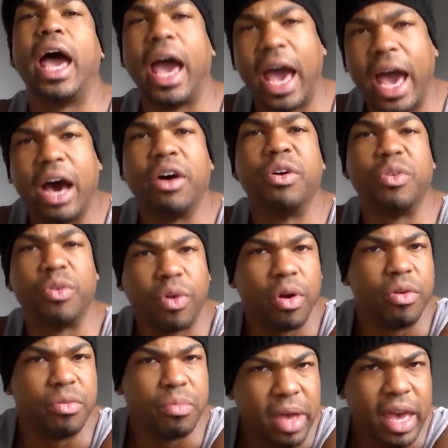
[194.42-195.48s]
how
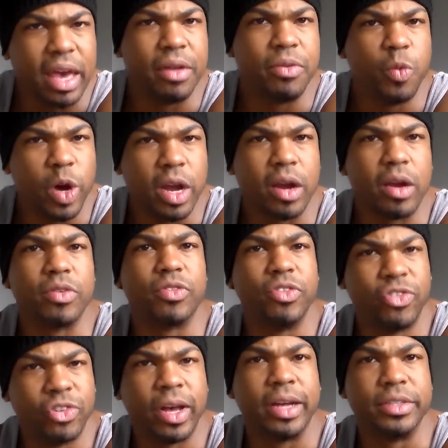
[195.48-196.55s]
grown man wears
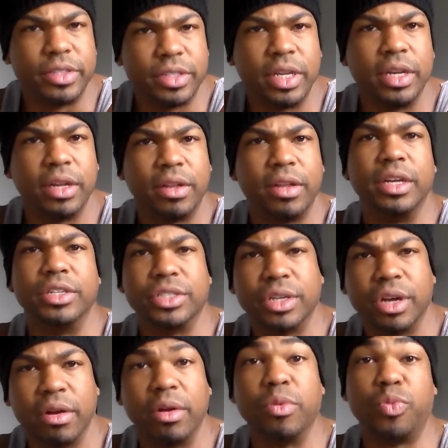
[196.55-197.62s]
a John Cena
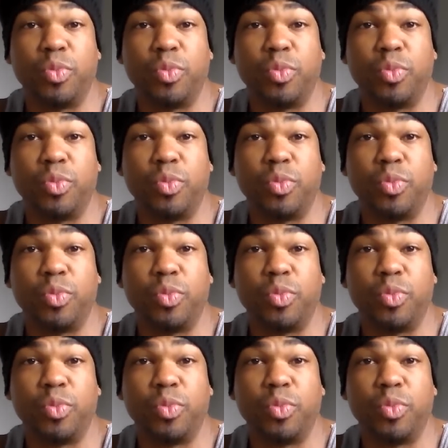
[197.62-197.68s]
T-shirt.